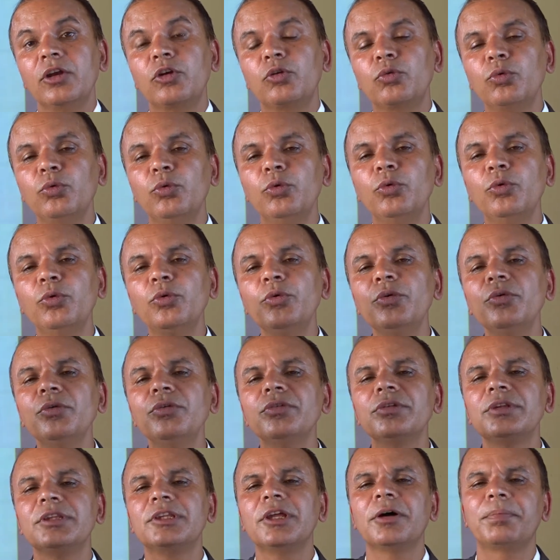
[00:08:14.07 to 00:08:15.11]

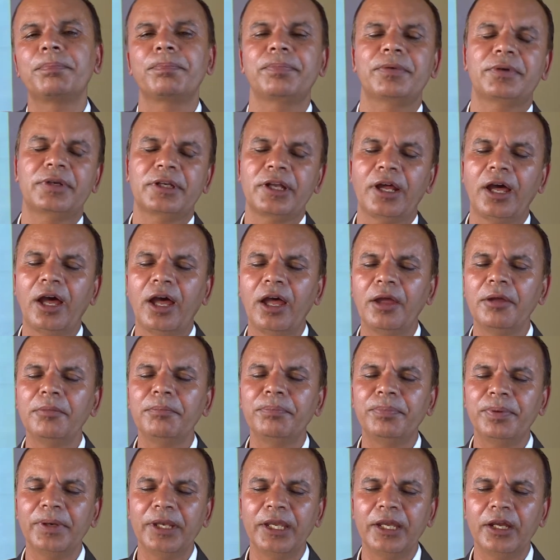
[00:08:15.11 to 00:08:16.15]
to the
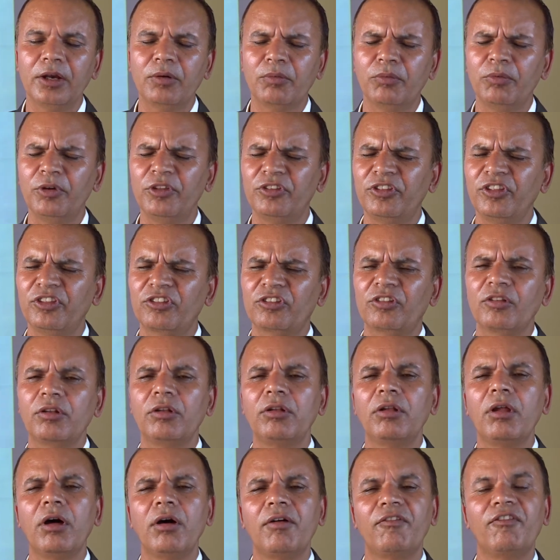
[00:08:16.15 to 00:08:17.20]
time period which is
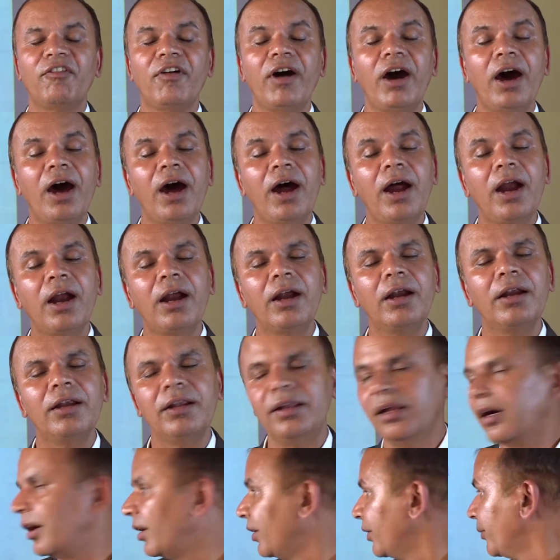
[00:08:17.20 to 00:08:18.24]
far
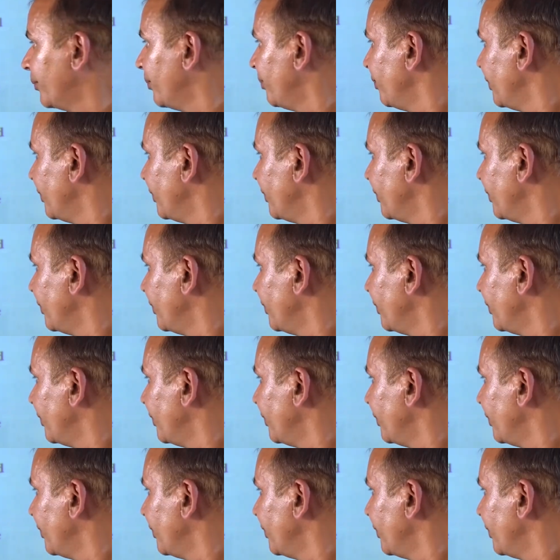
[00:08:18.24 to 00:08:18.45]
long.